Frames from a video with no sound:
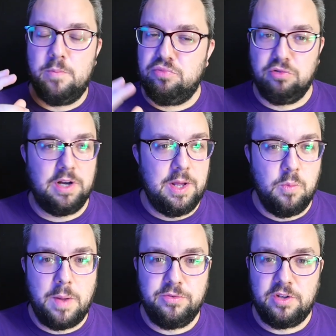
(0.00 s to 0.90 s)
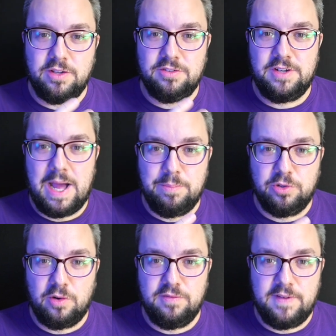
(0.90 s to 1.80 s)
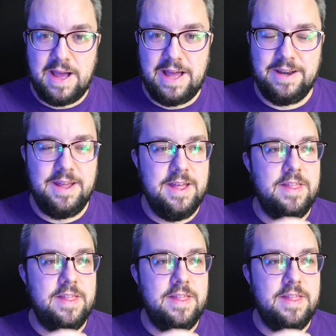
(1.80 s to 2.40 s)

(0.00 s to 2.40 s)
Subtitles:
Brilliant website Snap.Fan,